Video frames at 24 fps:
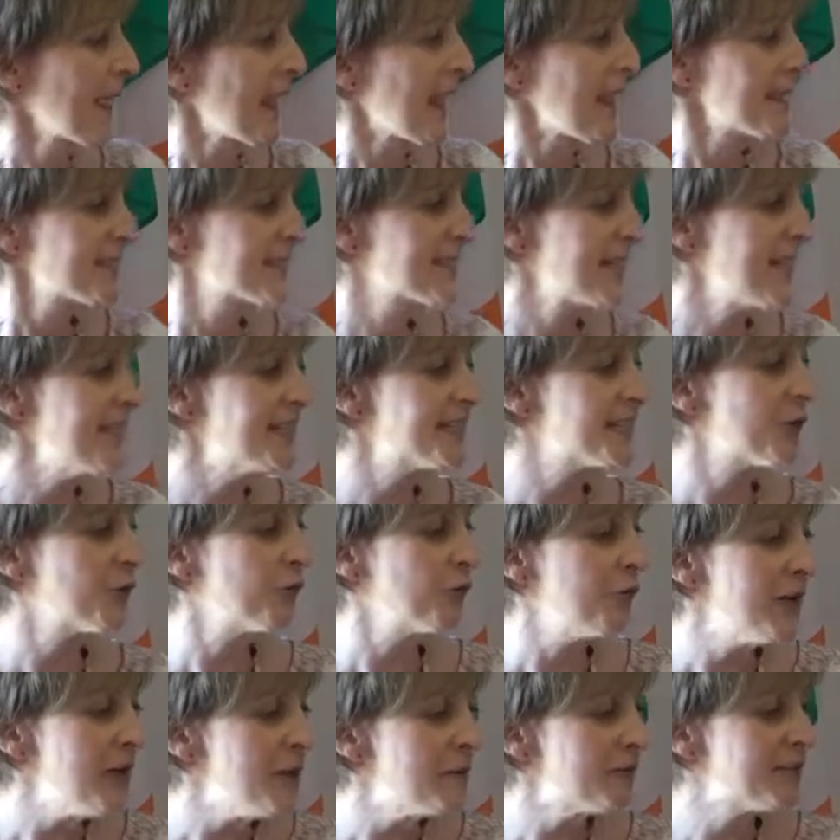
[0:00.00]
States
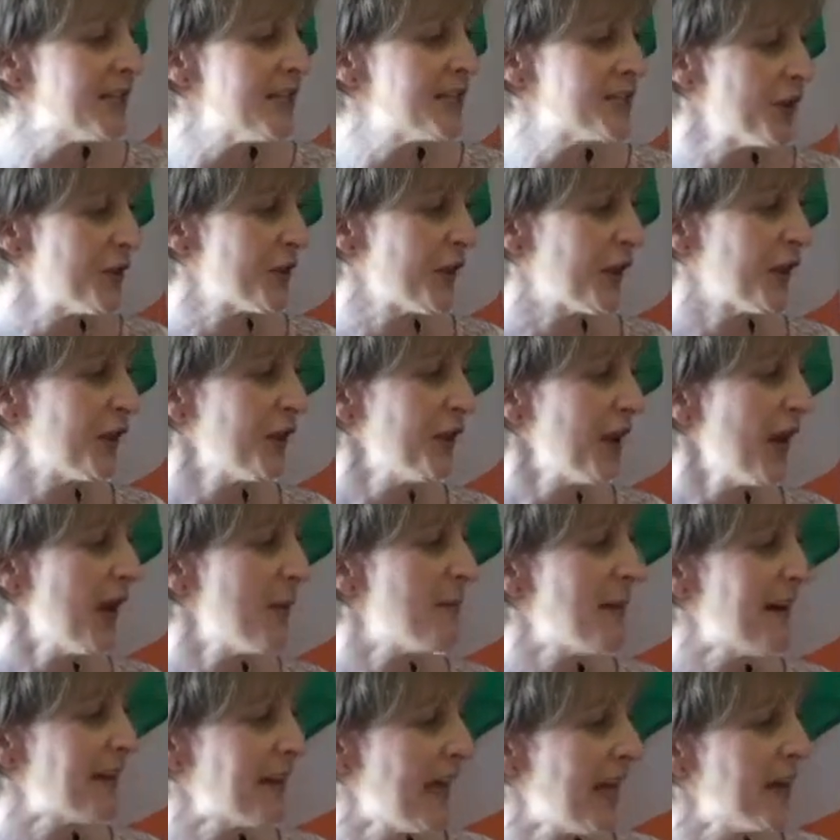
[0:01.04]
agree with each other
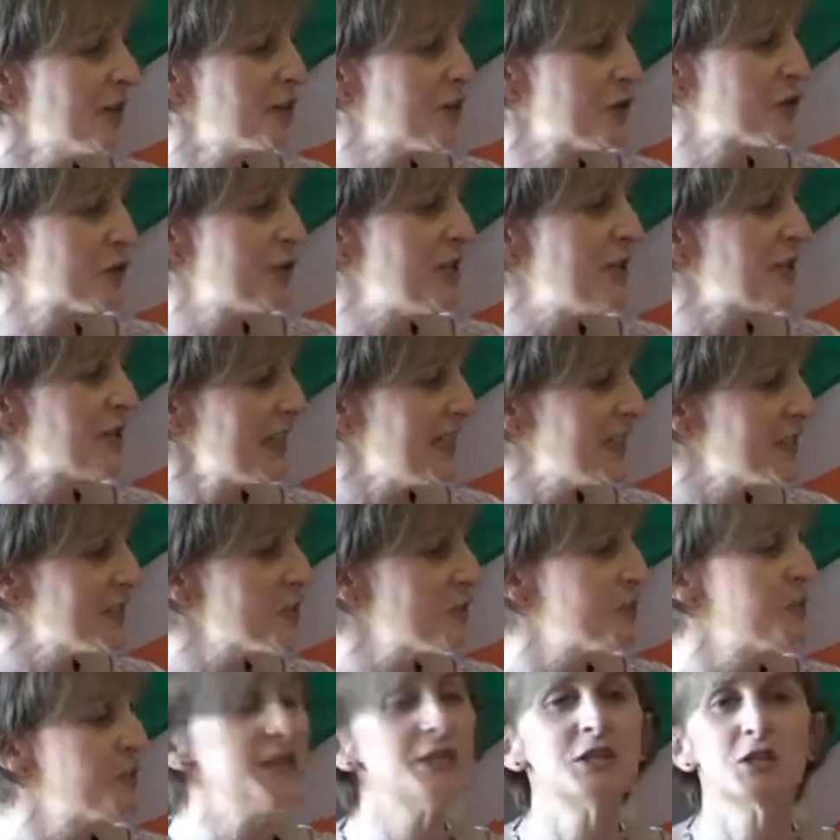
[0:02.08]
about how to treat
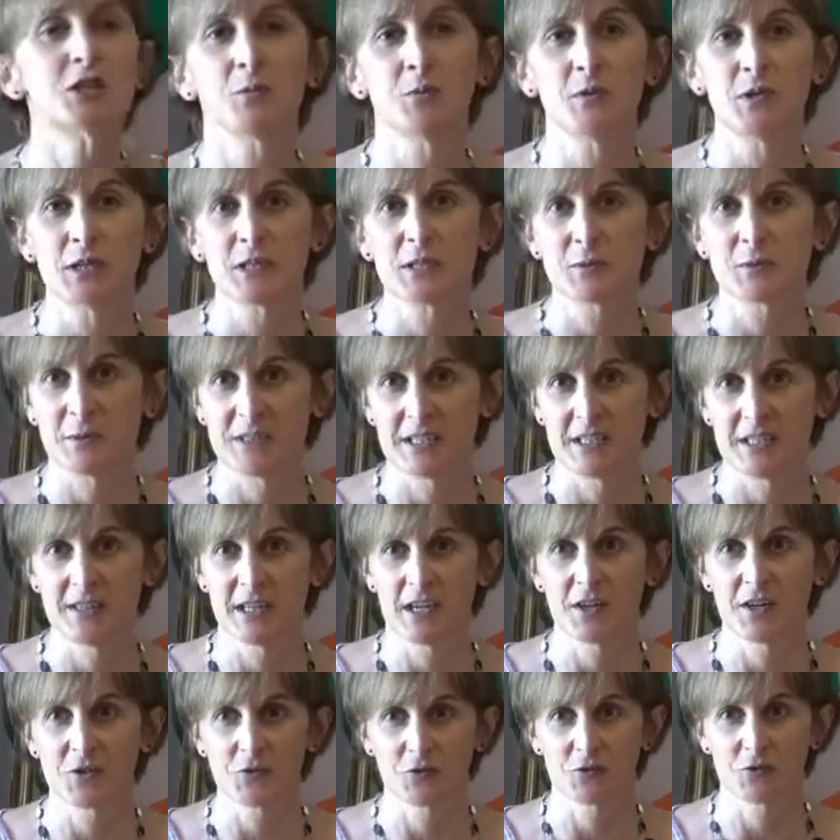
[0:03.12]
individuals within
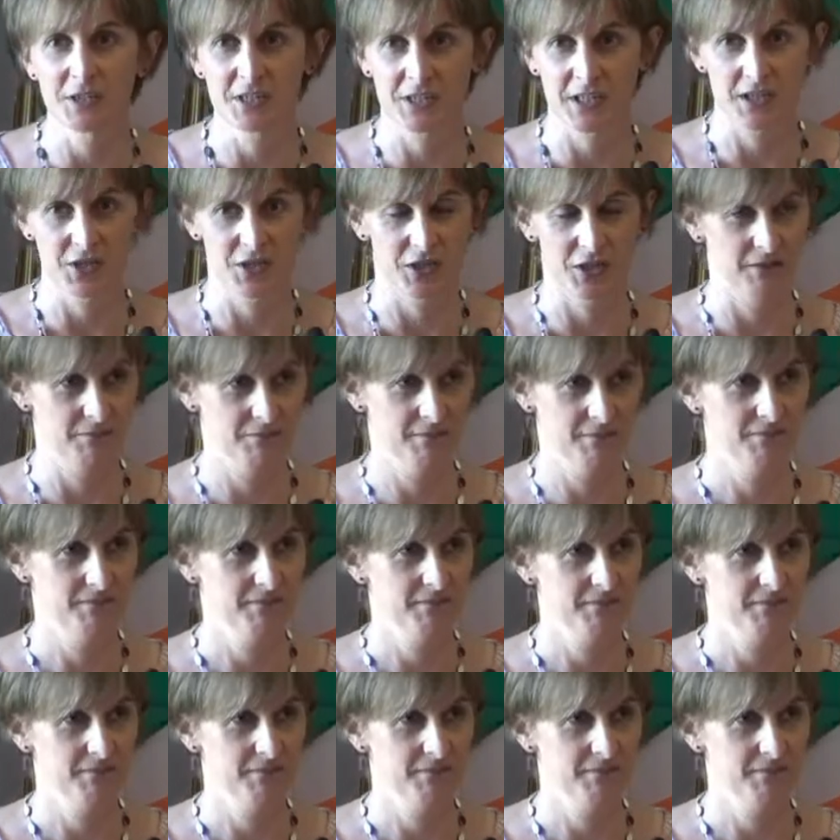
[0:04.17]
their jurisdiction.